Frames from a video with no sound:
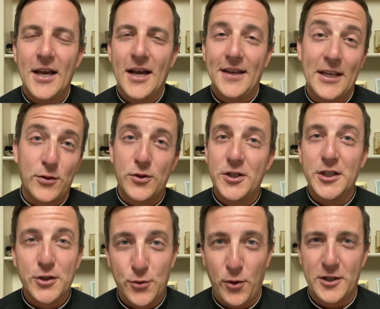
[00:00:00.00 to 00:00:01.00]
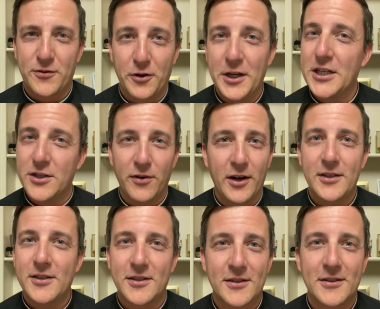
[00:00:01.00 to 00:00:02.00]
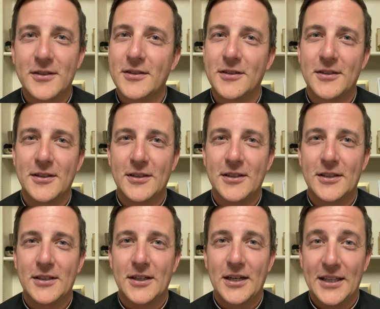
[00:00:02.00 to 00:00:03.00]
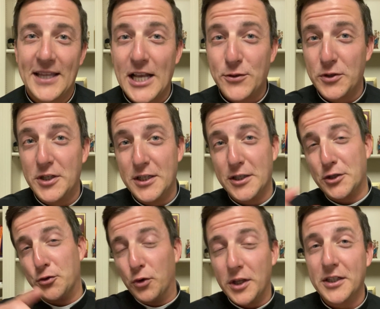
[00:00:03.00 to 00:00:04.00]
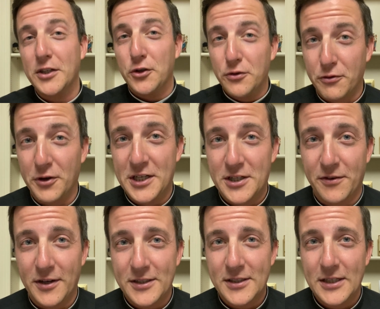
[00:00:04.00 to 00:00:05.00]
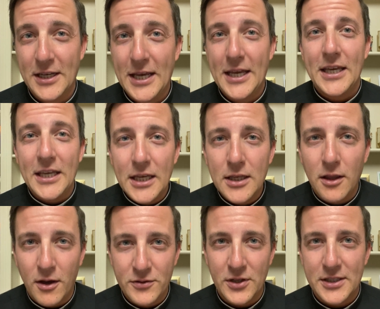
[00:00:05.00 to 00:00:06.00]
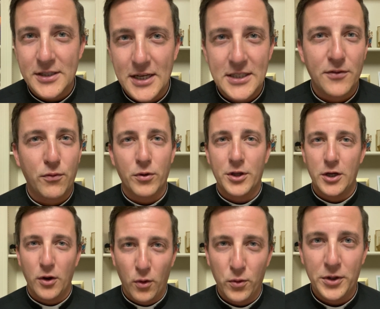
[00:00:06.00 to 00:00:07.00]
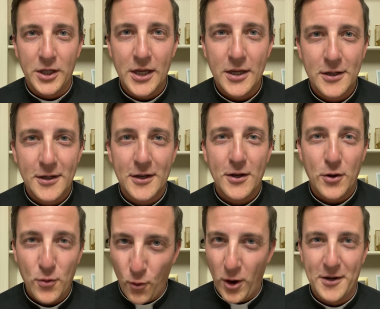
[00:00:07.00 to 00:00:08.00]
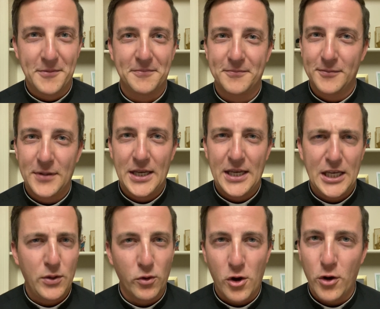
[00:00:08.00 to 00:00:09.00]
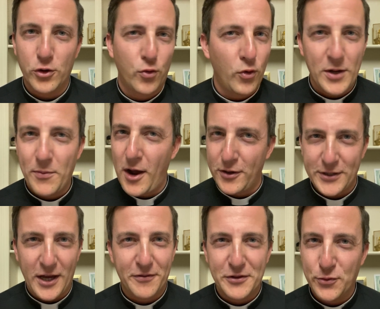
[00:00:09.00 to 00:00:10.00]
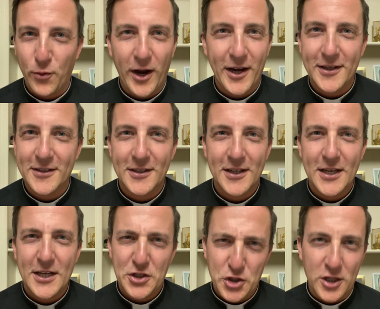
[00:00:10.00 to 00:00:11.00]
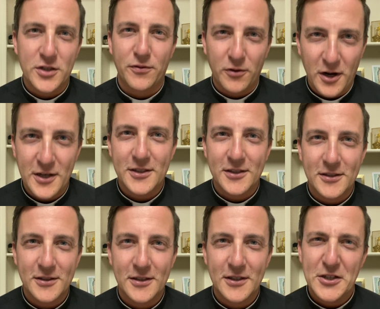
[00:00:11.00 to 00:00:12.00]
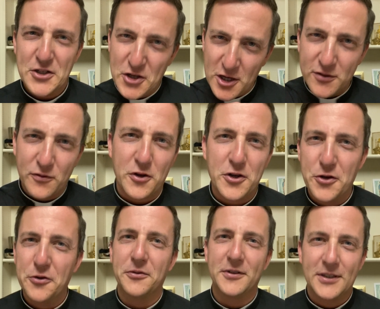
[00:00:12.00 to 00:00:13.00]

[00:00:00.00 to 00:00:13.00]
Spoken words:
And that's what Jesus wants for each of us. And that's what Jesus is willing to do for each of us. He loves us as if we're the only one. He will go 20 miles out of his way just for us, just for you.